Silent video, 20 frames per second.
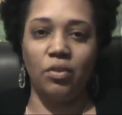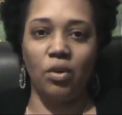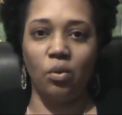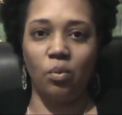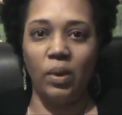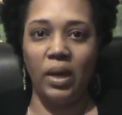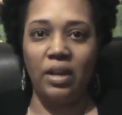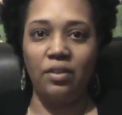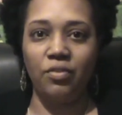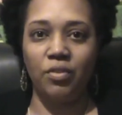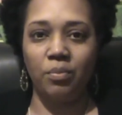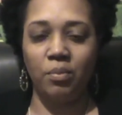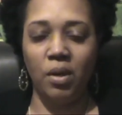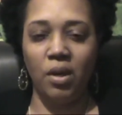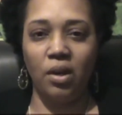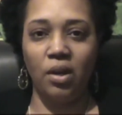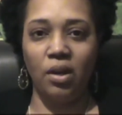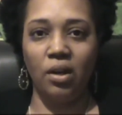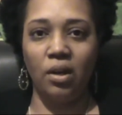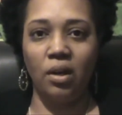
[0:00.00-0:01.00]
away from
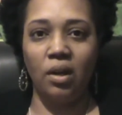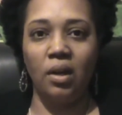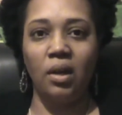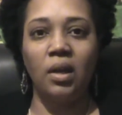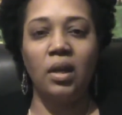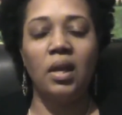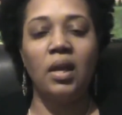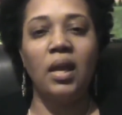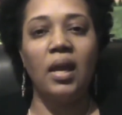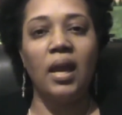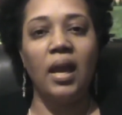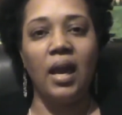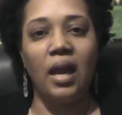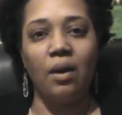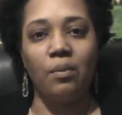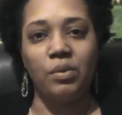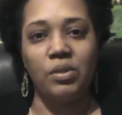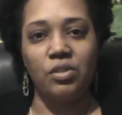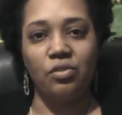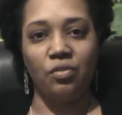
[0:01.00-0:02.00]
her, I
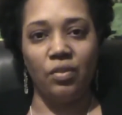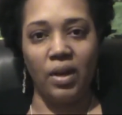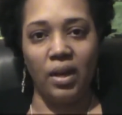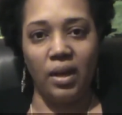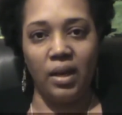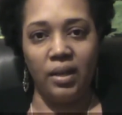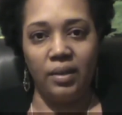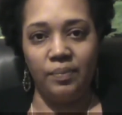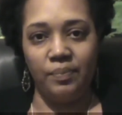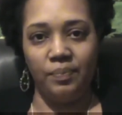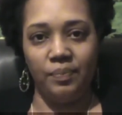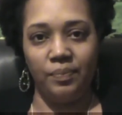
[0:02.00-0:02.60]
was fine.